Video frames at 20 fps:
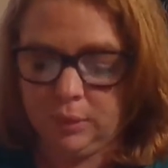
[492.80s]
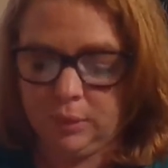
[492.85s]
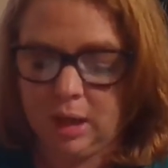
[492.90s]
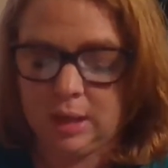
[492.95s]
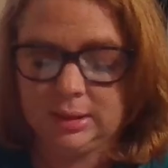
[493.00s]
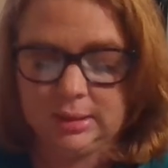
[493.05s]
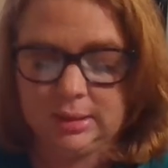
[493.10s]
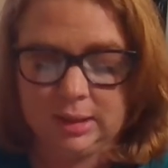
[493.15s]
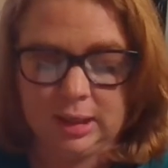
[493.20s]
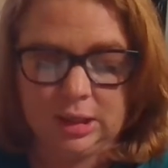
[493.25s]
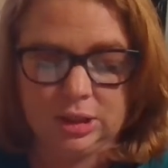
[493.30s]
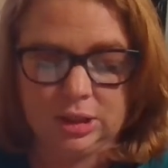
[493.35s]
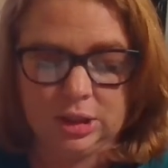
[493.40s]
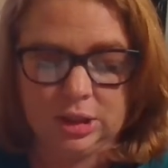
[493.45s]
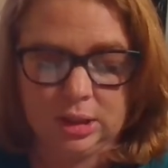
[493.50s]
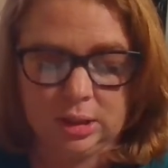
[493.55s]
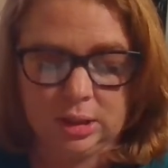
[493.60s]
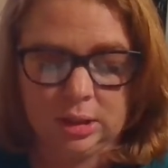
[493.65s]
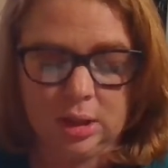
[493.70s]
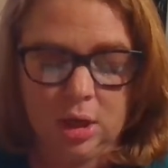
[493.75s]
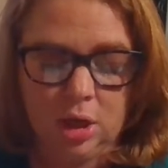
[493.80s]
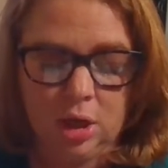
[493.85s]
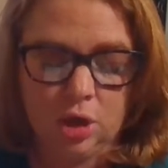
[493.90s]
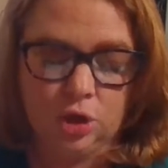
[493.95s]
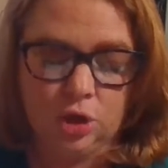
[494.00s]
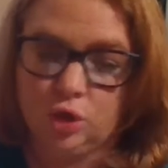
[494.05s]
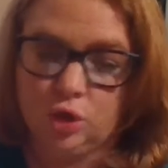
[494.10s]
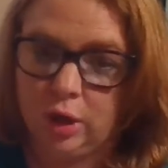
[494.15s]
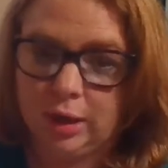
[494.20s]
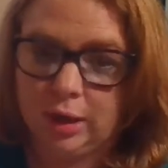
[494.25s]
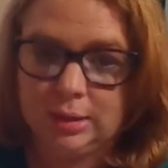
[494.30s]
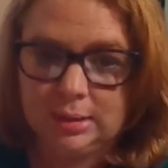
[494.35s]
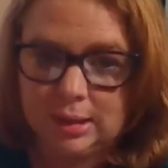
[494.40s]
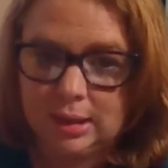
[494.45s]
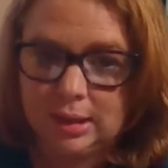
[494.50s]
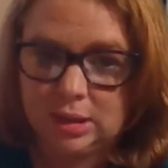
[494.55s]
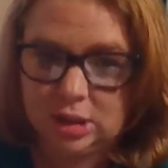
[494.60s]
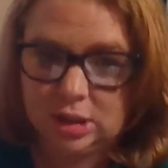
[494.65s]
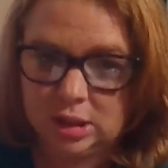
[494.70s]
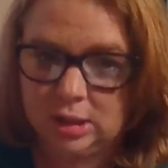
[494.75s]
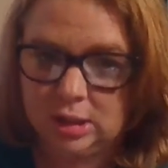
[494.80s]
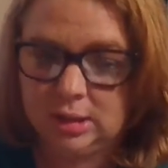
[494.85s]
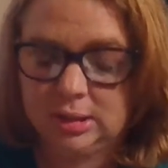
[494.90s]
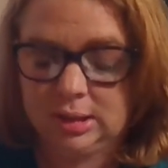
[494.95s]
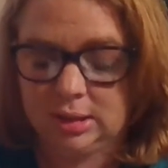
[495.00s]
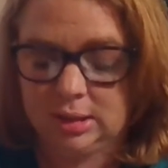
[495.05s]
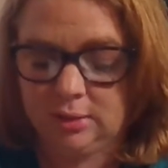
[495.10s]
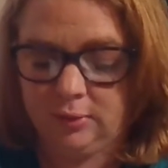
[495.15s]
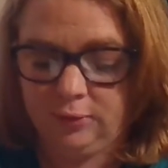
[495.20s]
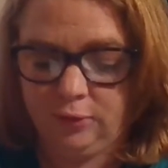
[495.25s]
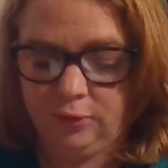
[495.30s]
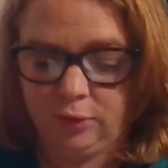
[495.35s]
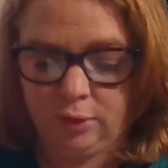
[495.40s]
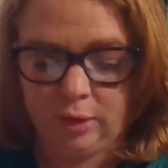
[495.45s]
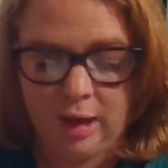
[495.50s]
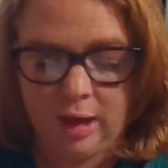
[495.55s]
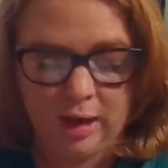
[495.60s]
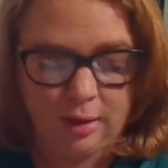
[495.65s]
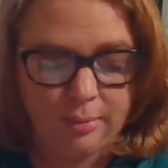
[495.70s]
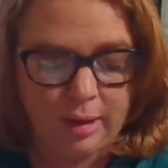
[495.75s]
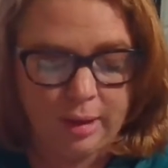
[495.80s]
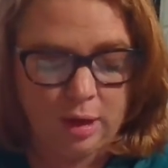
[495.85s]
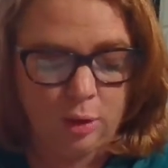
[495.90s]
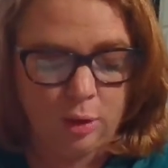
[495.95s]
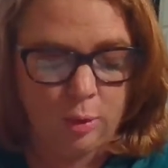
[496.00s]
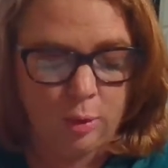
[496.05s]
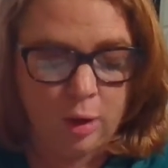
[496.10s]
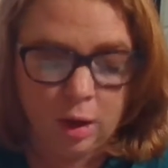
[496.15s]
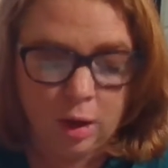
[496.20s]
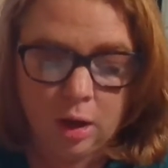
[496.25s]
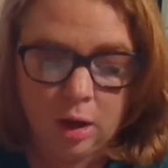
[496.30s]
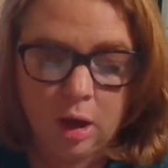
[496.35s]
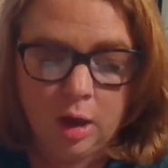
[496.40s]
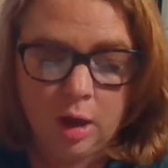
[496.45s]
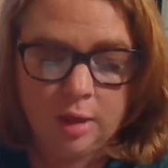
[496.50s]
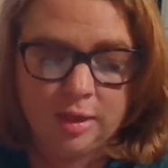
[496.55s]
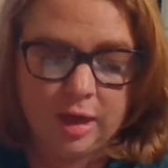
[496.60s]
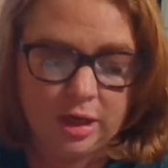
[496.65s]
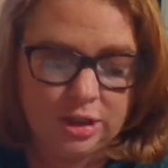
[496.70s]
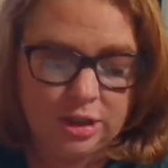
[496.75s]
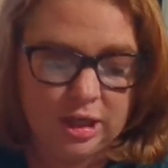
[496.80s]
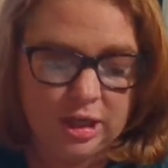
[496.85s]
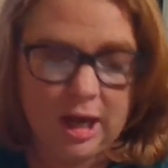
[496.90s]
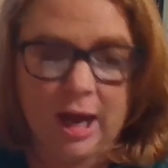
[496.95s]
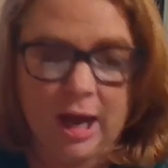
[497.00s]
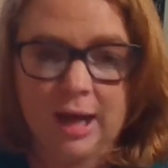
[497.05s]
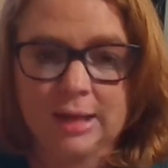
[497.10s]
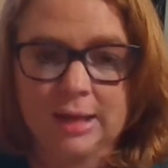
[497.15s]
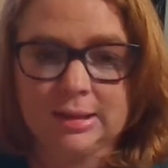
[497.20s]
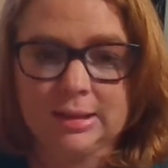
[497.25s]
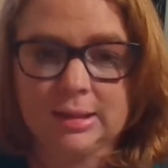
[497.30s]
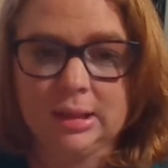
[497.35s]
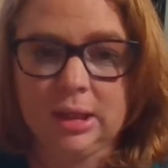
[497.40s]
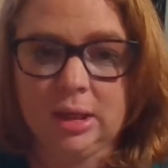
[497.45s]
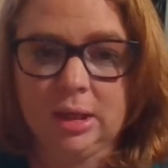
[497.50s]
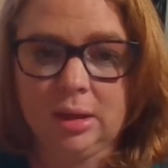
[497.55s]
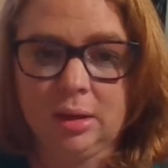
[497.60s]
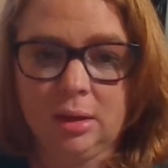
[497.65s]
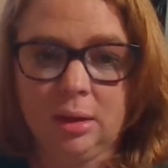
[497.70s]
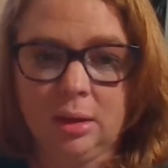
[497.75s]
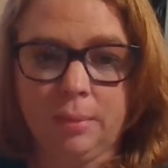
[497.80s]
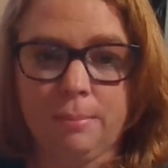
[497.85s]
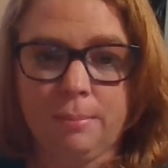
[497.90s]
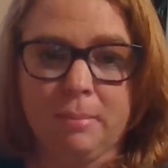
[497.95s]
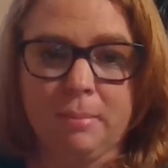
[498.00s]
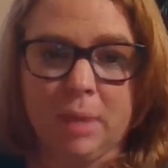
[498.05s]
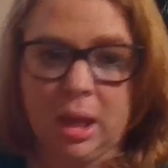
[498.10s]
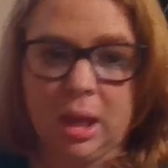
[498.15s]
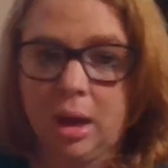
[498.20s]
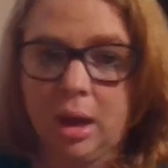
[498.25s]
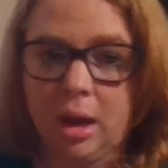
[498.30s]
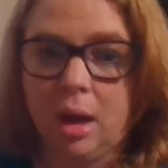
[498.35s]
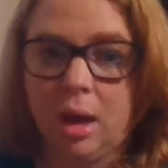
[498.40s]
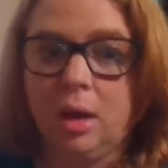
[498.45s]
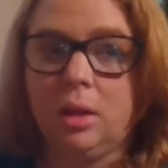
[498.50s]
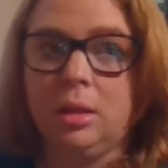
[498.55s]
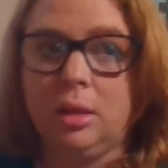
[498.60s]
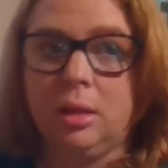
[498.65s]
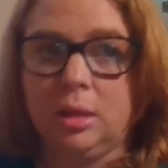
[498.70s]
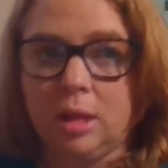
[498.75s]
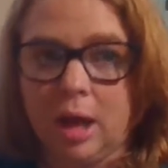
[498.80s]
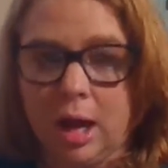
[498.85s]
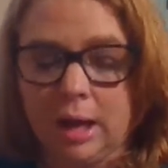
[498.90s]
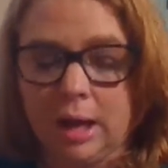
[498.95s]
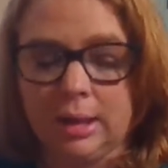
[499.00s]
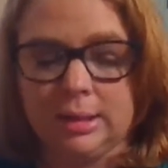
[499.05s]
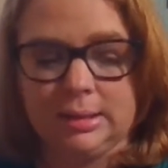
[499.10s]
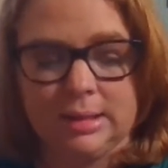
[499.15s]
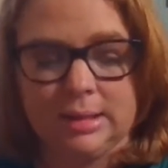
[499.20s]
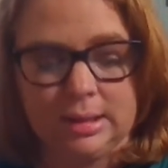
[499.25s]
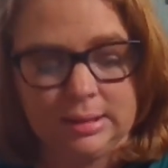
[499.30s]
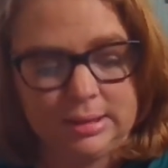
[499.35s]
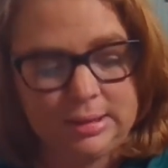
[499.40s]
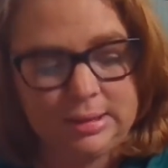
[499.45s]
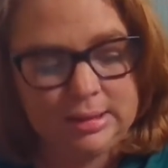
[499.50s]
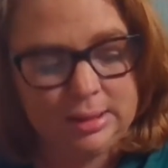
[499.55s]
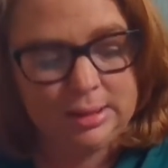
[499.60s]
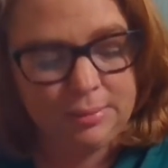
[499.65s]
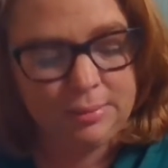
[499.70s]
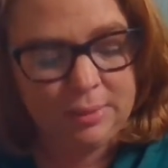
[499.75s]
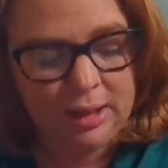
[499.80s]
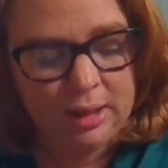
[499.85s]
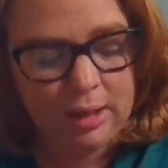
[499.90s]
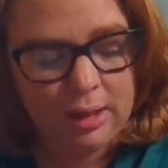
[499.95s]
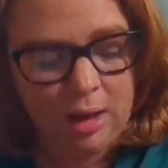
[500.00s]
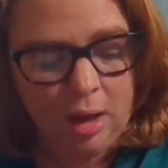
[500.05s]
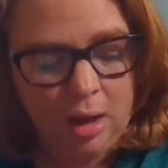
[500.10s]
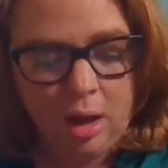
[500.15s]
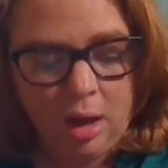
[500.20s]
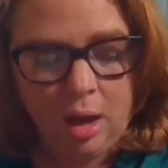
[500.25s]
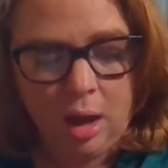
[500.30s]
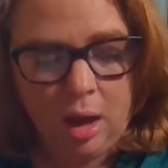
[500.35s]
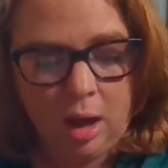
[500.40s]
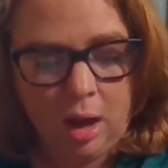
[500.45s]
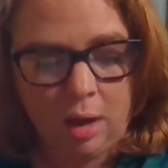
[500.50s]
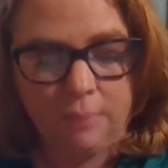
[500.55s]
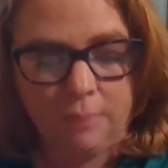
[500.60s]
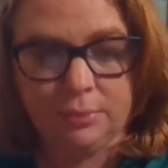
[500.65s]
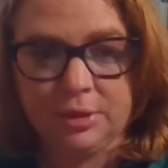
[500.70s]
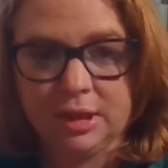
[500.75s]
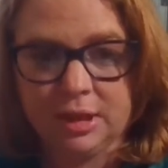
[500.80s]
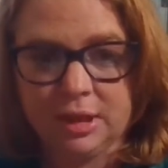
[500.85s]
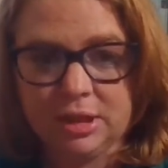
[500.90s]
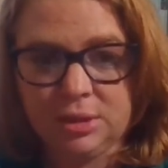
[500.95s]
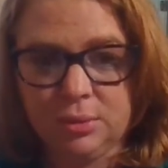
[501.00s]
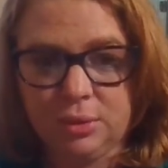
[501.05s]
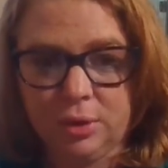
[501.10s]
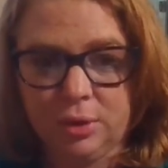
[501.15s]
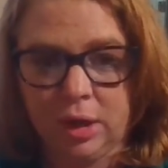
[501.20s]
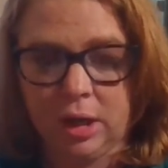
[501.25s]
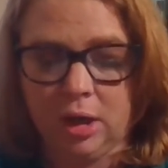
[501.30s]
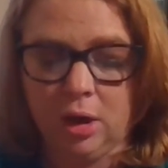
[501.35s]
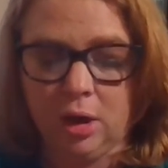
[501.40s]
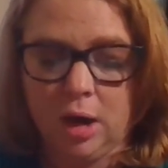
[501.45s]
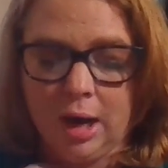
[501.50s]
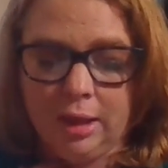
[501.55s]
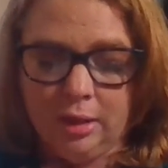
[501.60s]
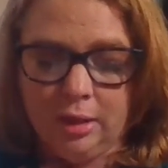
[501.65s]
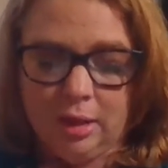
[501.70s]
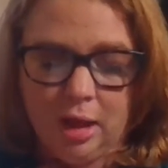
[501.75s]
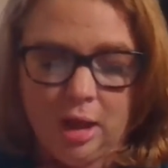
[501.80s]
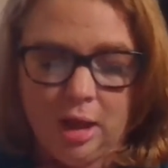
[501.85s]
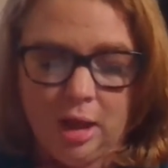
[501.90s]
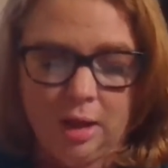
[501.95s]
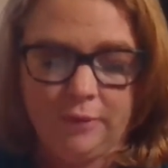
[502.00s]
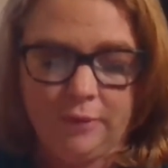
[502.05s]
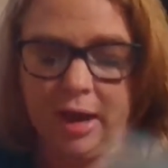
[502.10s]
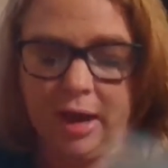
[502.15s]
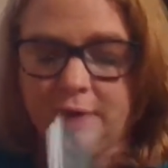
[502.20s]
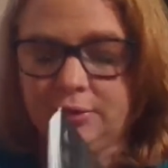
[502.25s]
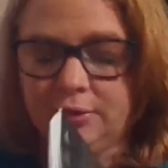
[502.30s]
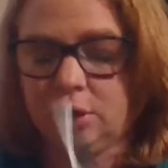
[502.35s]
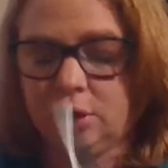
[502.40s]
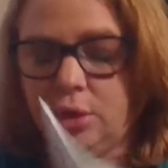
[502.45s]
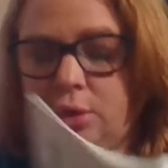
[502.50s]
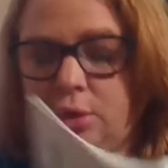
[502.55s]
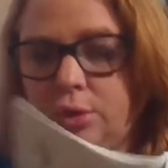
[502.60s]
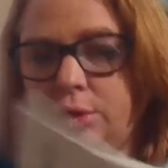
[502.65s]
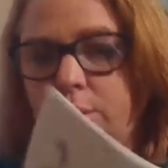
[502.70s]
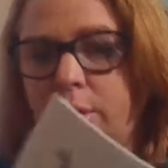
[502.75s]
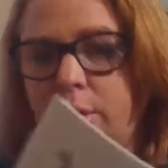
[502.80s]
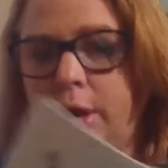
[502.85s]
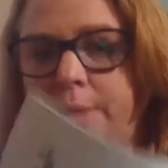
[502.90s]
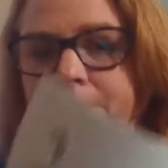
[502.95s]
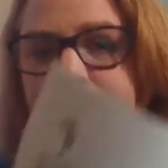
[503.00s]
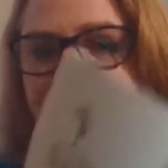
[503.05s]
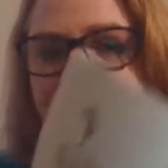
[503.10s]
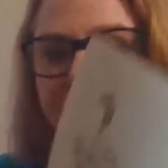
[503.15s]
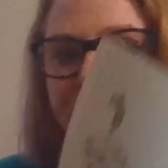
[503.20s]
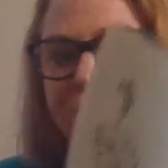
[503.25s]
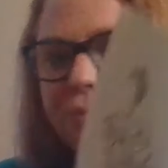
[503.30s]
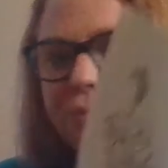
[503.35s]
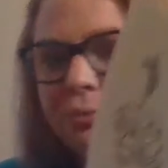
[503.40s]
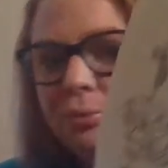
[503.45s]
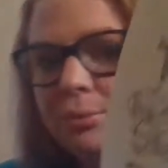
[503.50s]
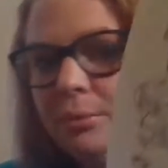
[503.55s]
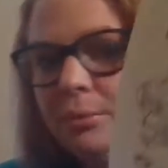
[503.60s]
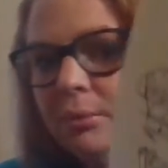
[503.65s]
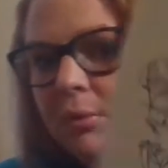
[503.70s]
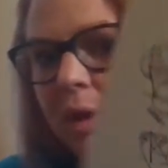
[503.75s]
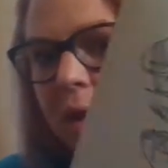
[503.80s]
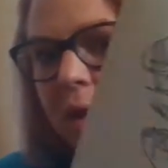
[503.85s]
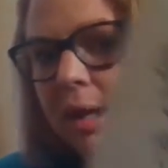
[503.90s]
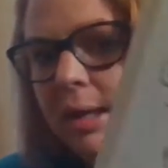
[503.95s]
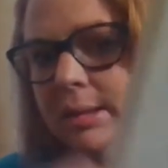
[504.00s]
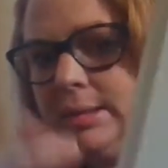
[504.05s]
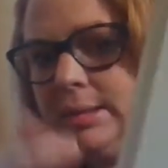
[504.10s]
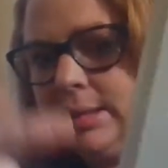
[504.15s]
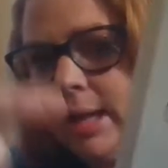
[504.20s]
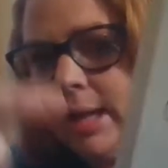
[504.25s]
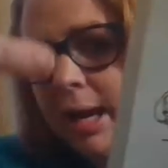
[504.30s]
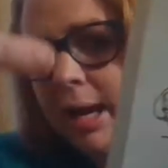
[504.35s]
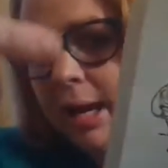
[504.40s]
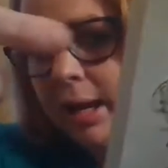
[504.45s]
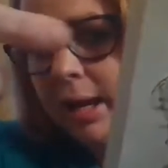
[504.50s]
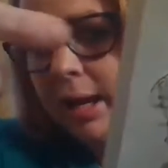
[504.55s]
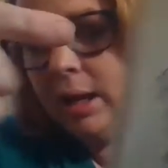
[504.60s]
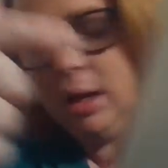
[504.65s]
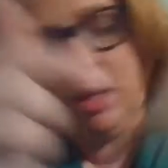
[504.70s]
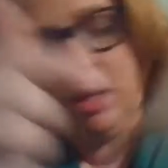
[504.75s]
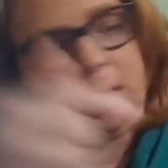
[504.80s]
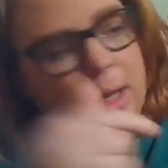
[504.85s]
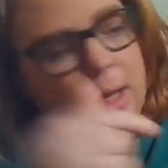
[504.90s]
constellation translations, for lack of a better word, that she has in here make a lot of sense to me. This one right here, I love. I have to go through it. It's a